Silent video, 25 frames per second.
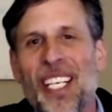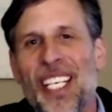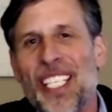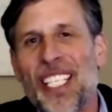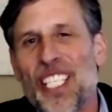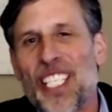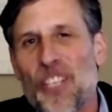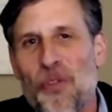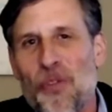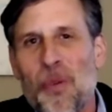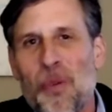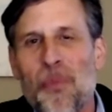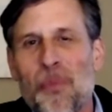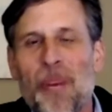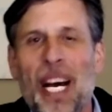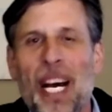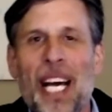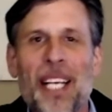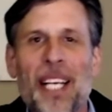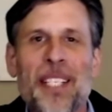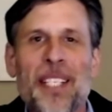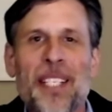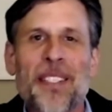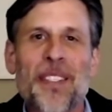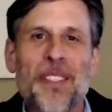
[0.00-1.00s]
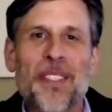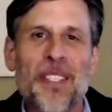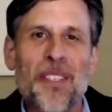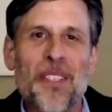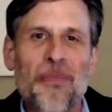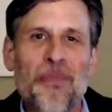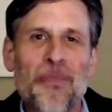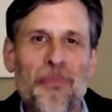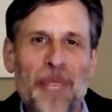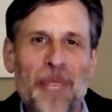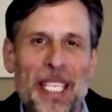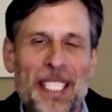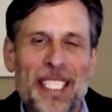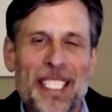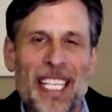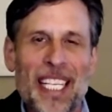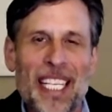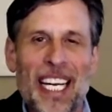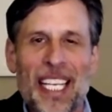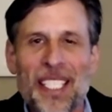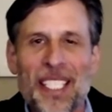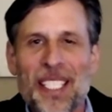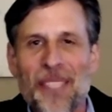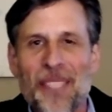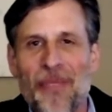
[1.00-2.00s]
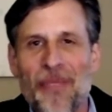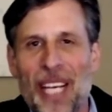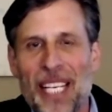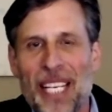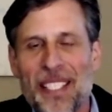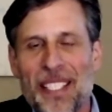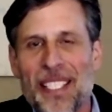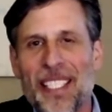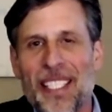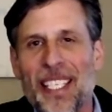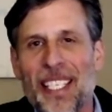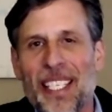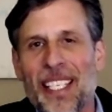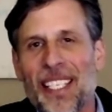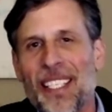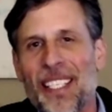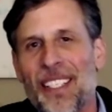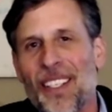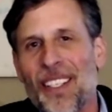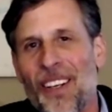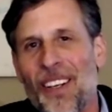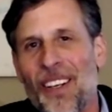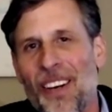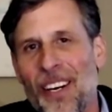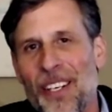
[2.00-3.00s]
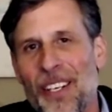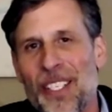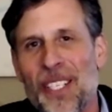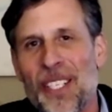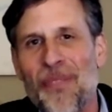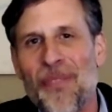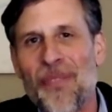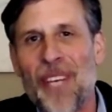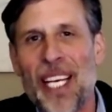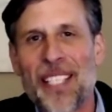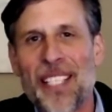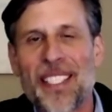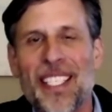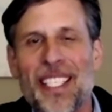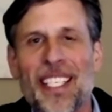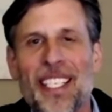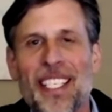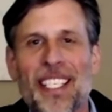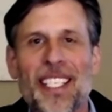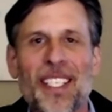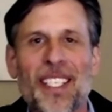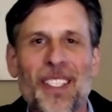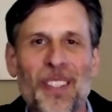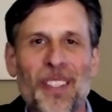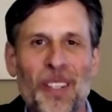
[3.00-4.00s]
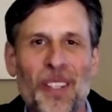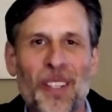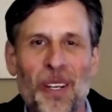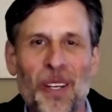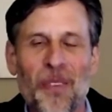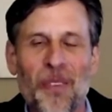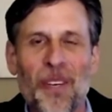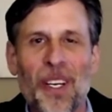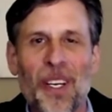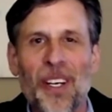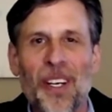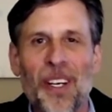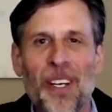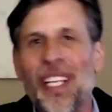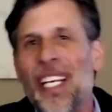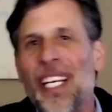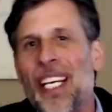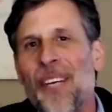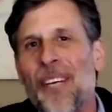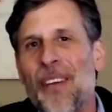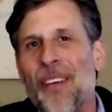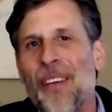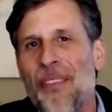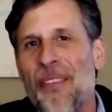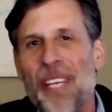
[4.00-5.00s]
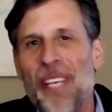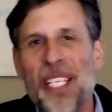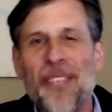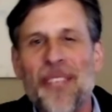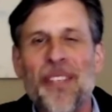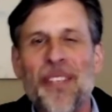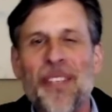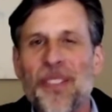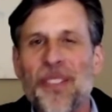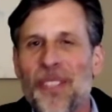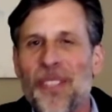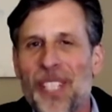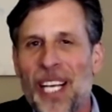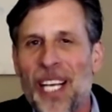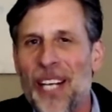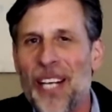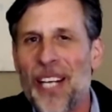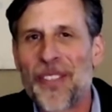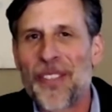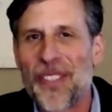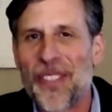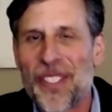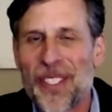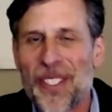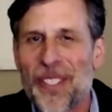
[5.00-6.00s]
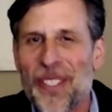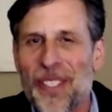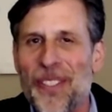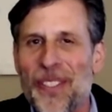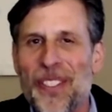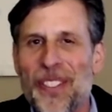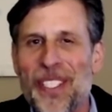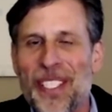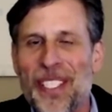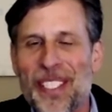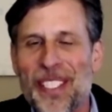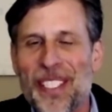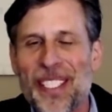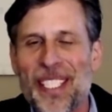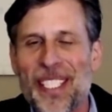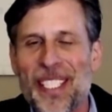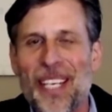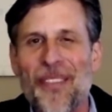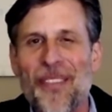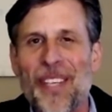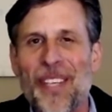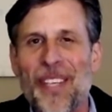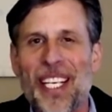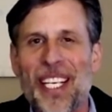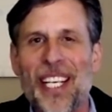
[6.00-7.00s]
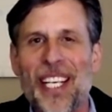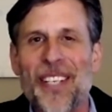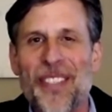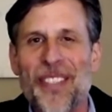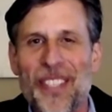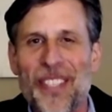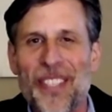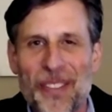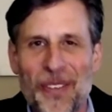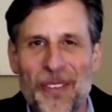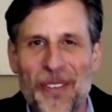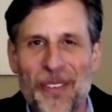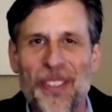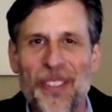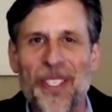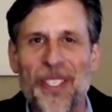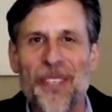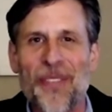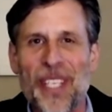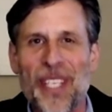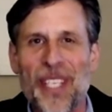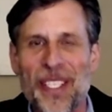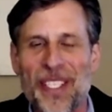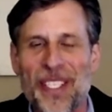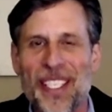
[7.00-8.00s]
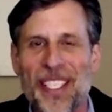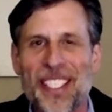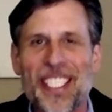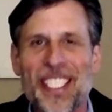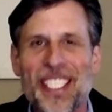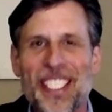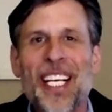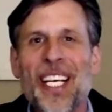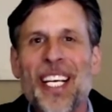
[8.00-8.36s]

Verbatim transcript: different products that serve mid-sized domestic and large domestic and global. We have individual country solutions in some of the countries where we do business.